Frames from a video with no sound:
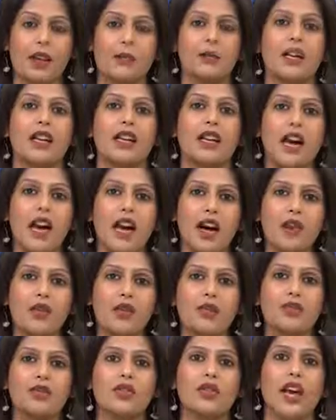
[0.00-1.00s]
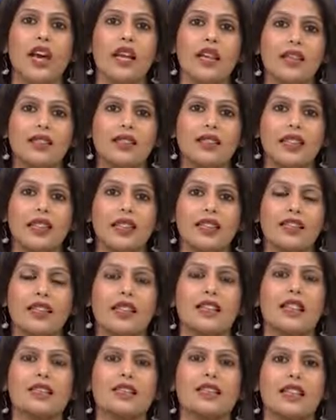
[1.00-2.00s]
But now China says
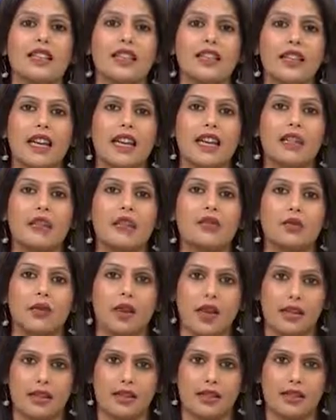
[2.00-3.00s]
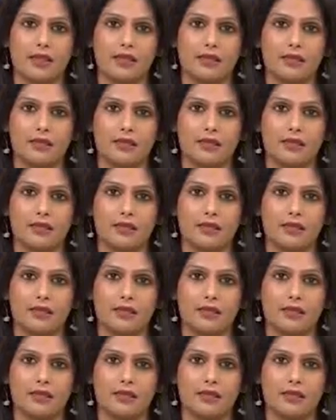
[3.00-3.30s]
it has contained the threat.